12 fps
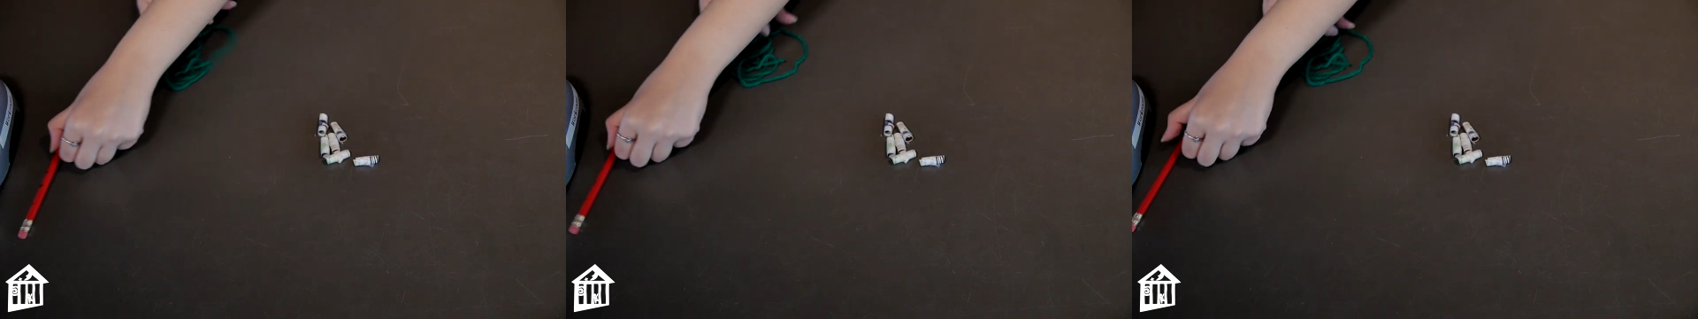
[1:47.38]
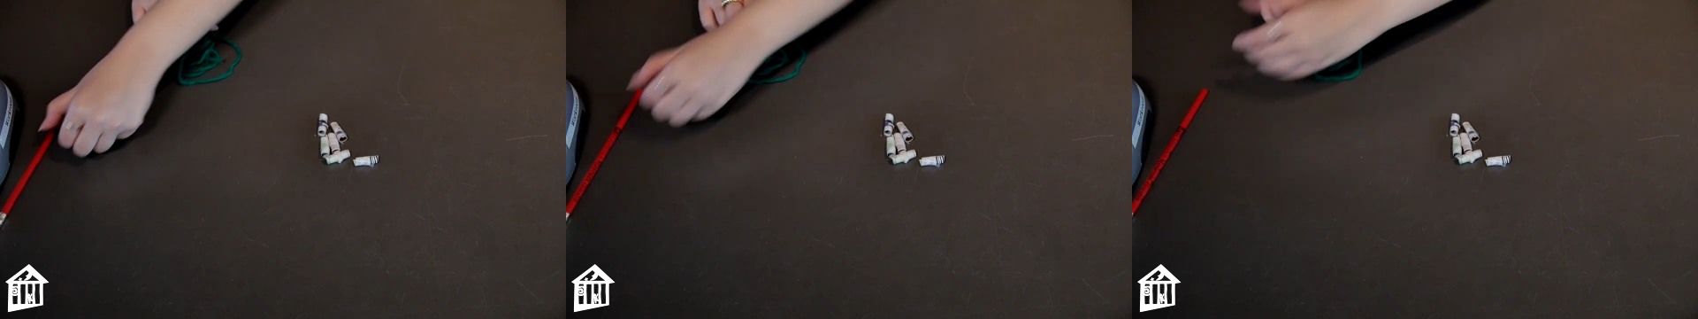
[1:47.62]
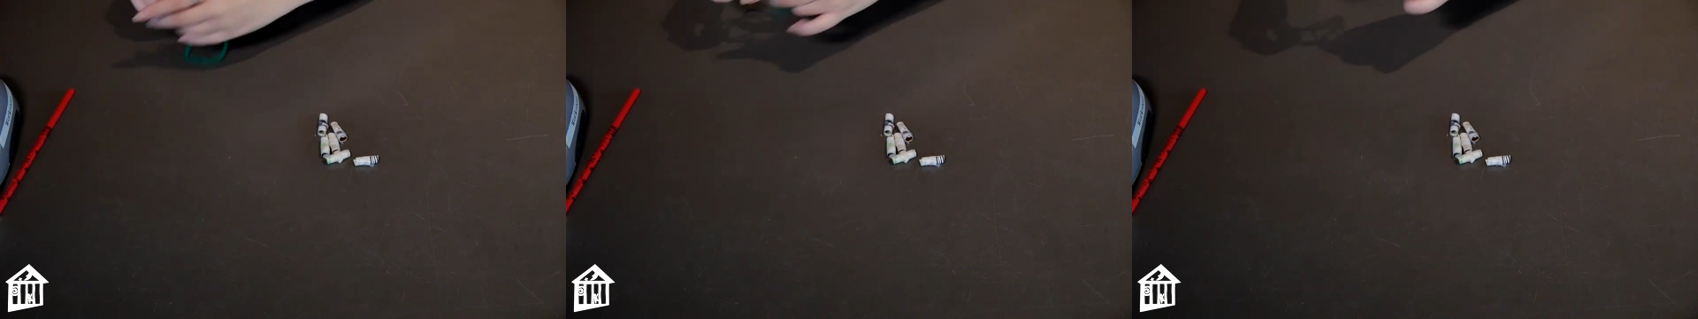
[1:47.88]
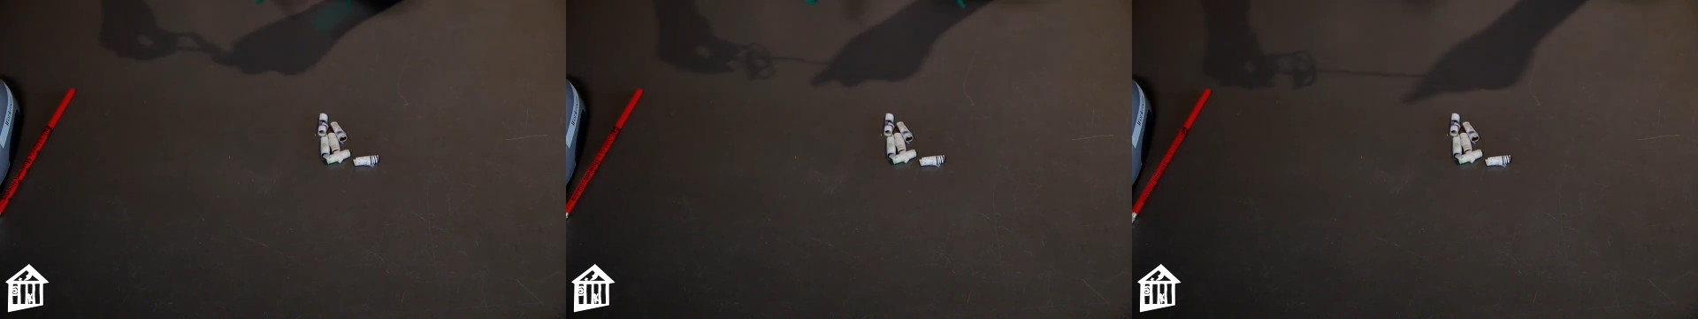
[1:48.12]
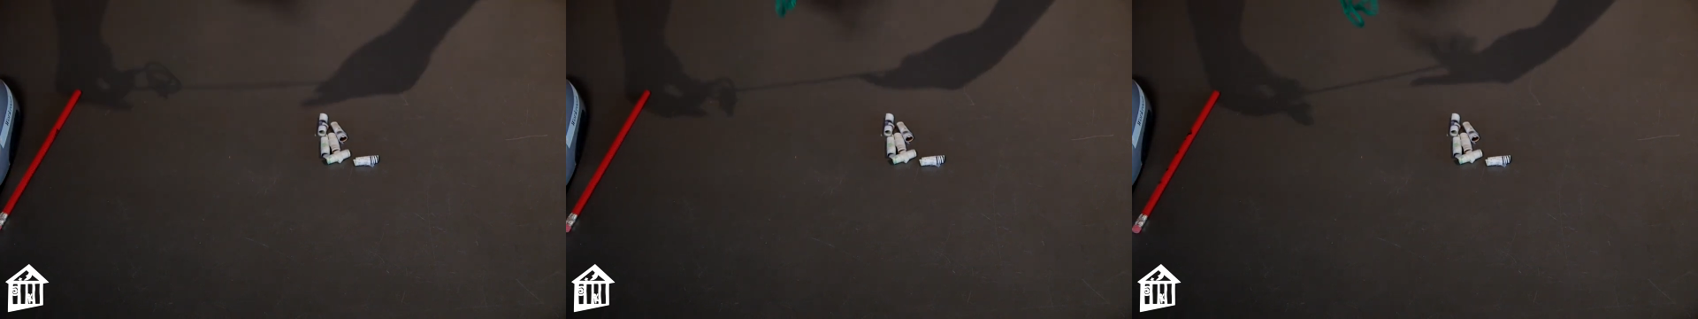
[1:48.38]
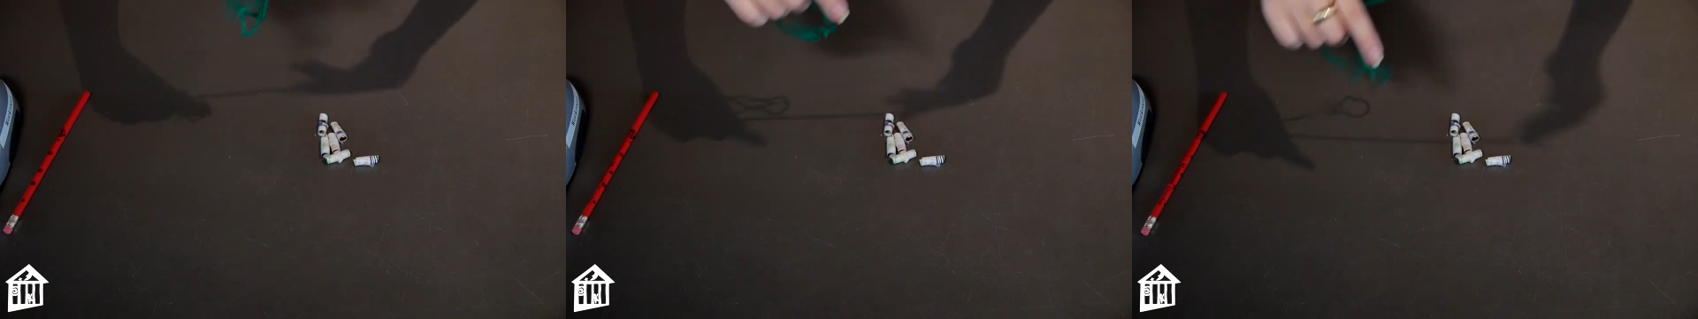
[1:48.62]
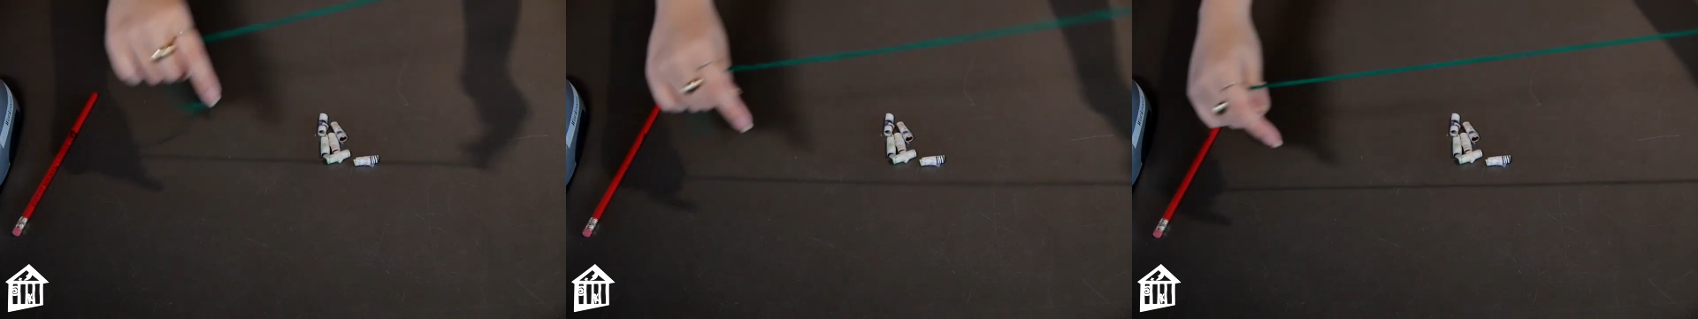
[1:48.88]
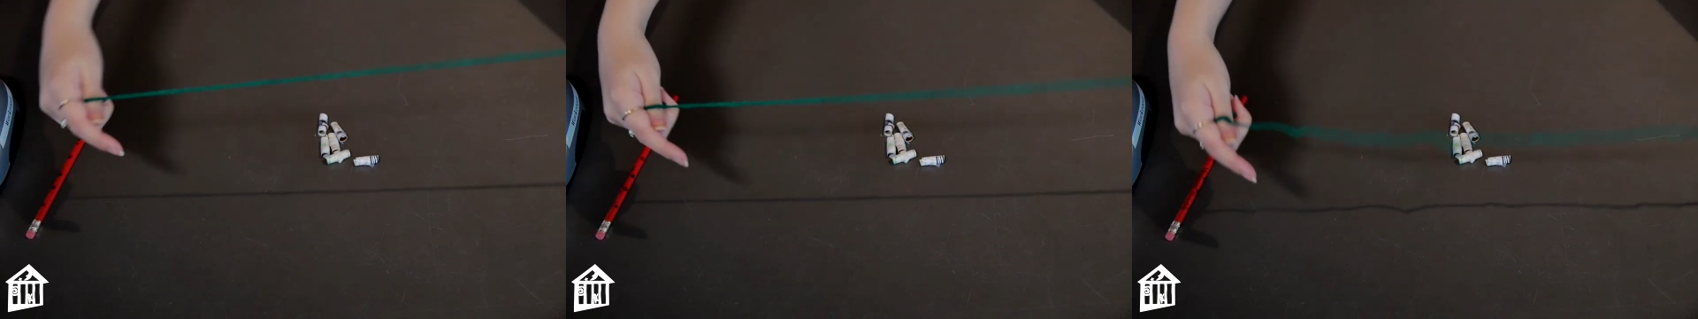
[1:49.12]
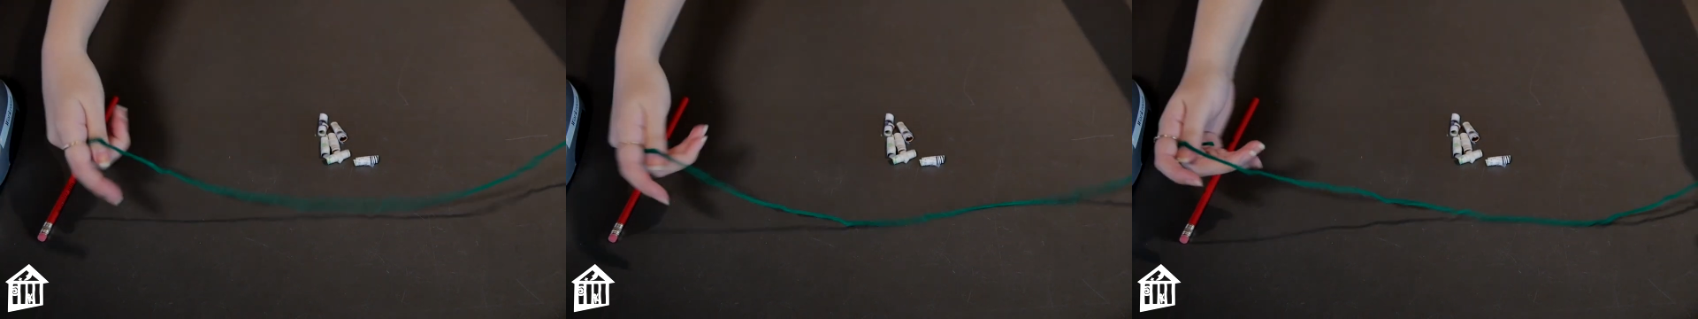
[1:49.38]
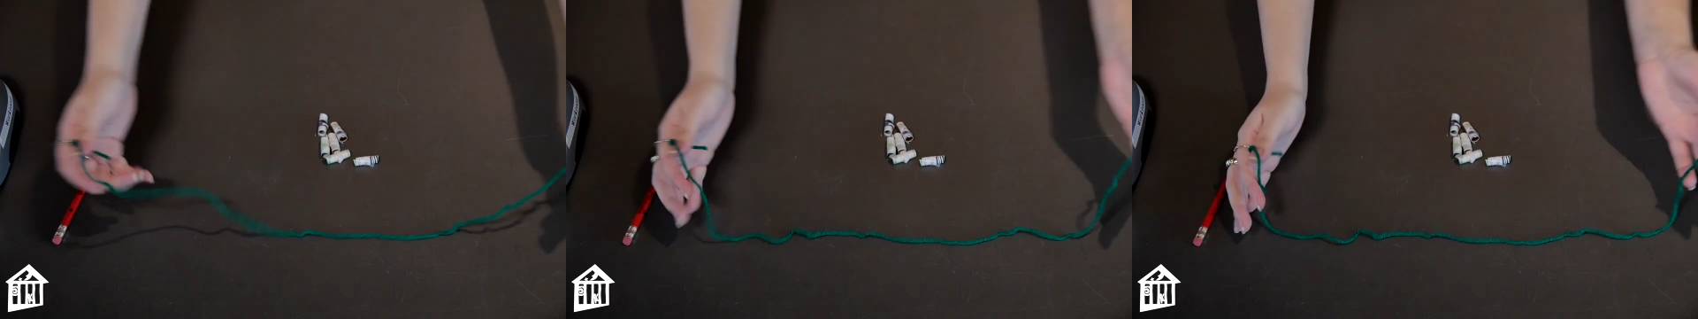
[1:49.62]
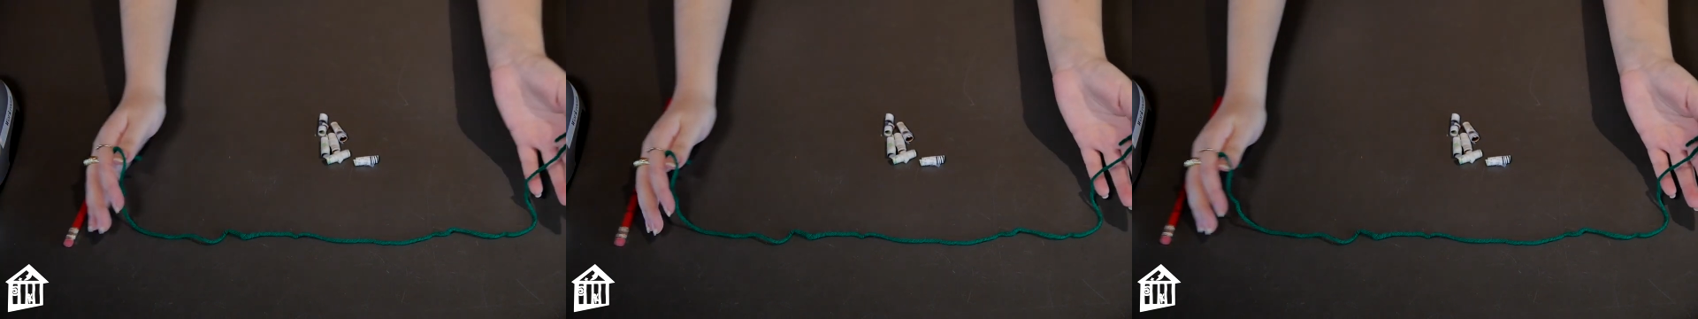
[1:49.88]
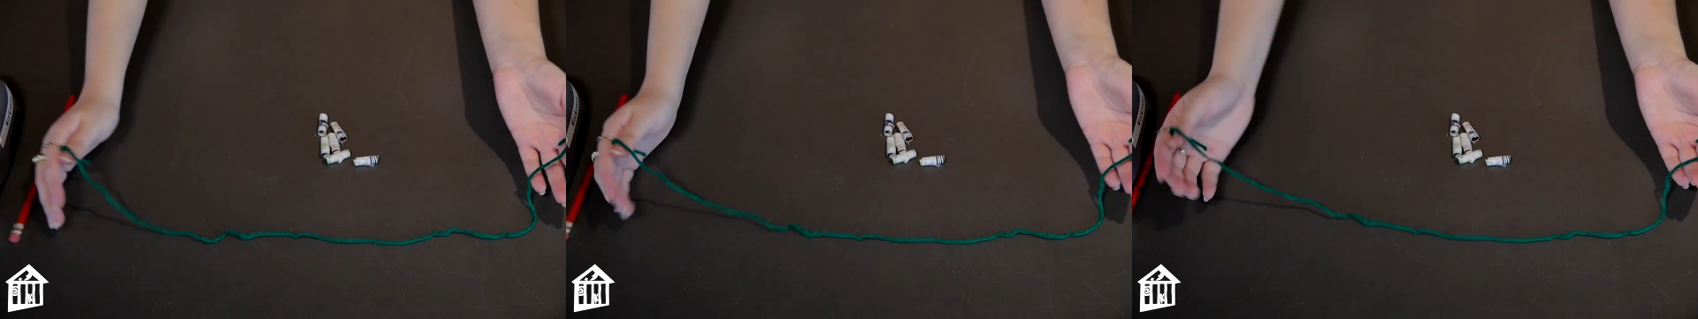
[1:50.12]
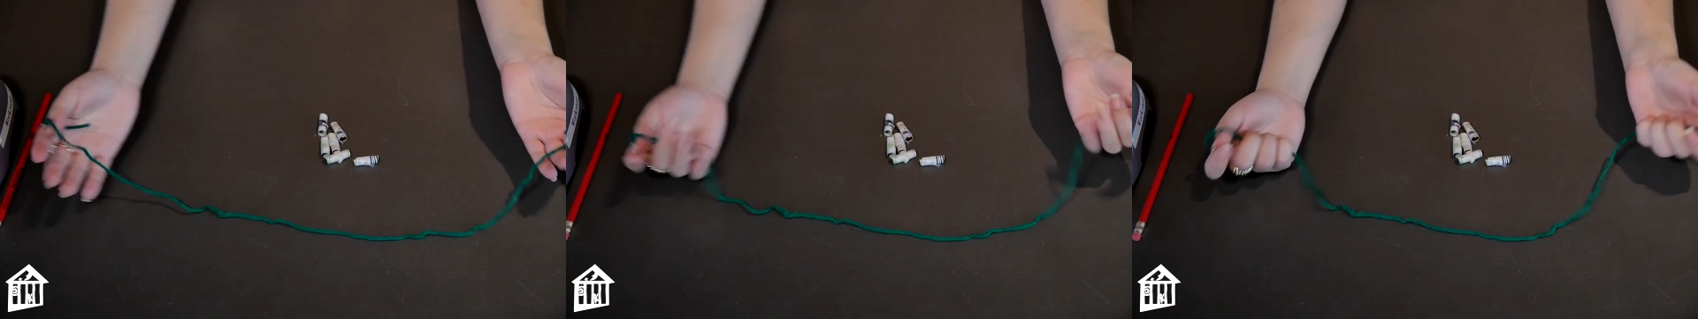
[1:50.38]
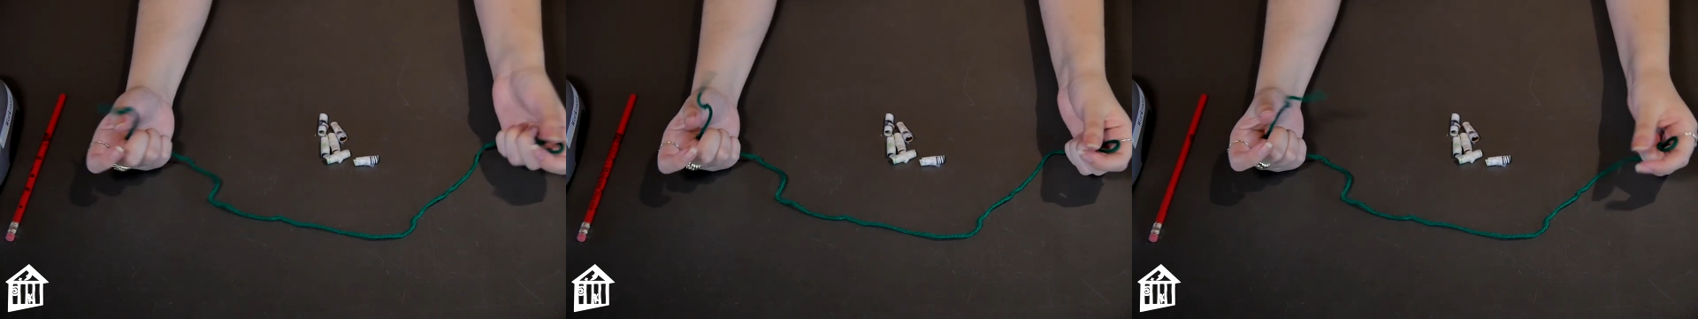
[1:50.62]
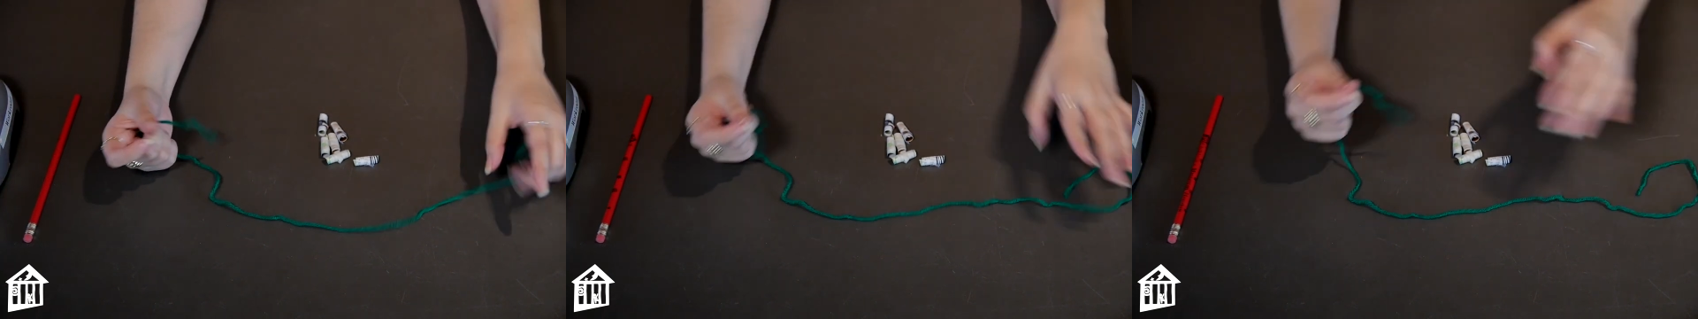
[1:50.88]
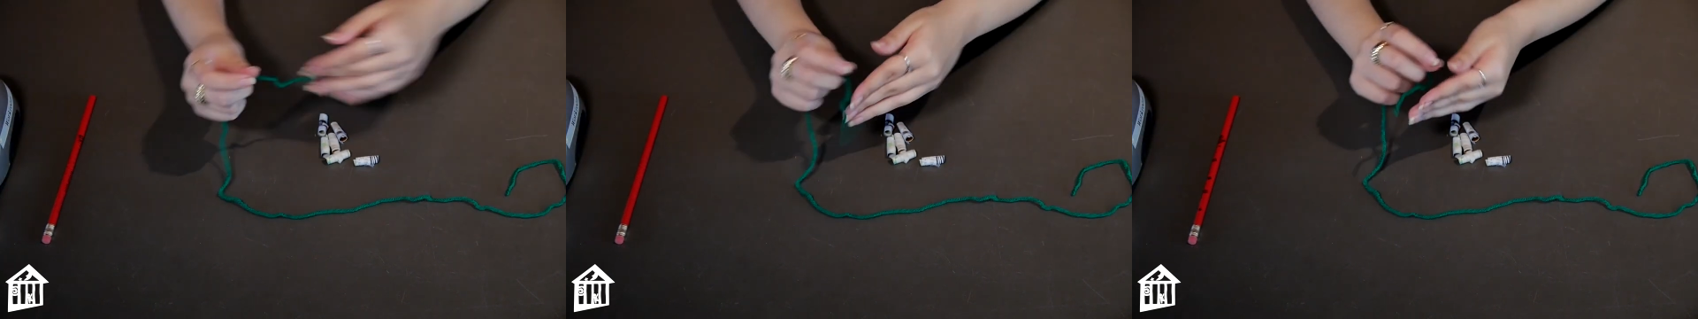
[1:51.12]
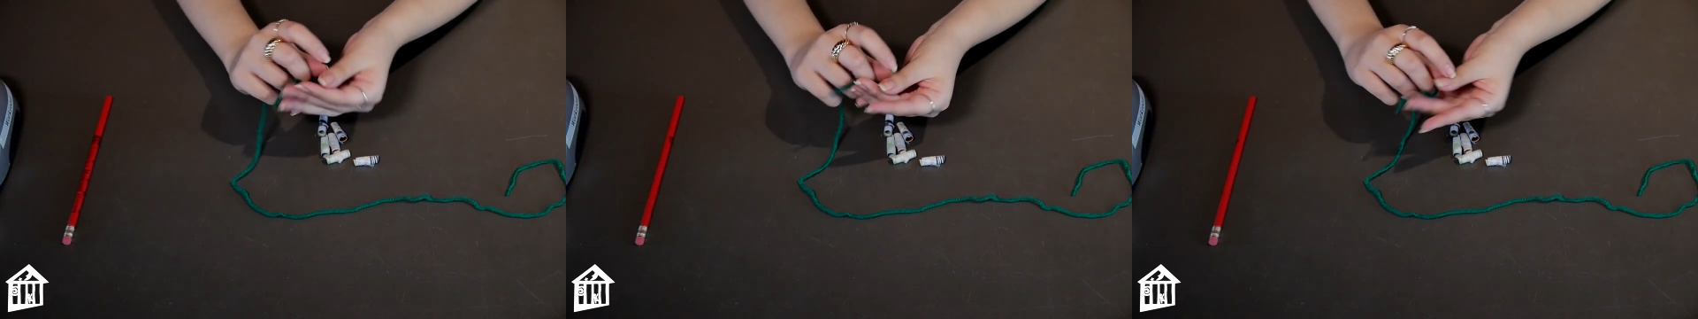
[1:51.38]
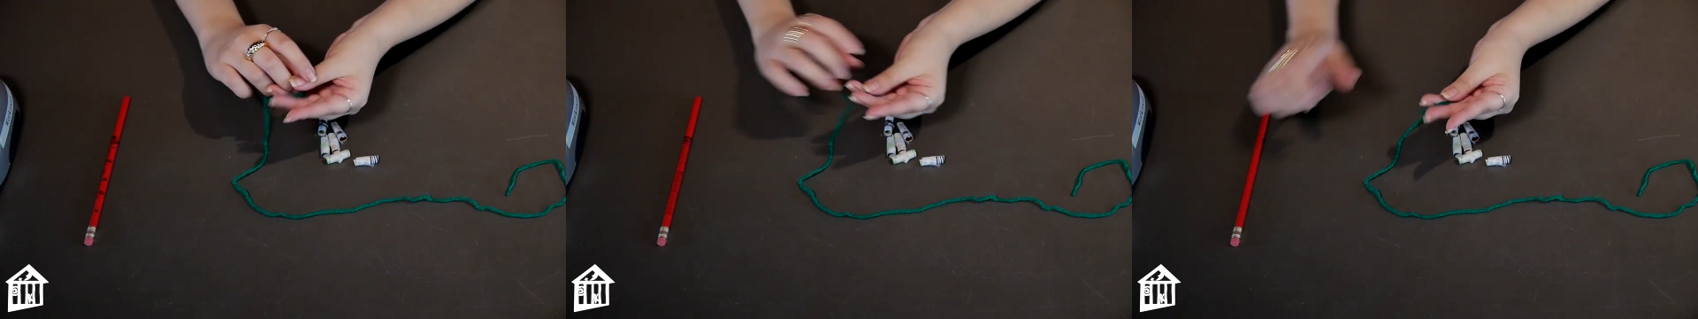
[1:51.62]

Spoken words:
(no speaker visible)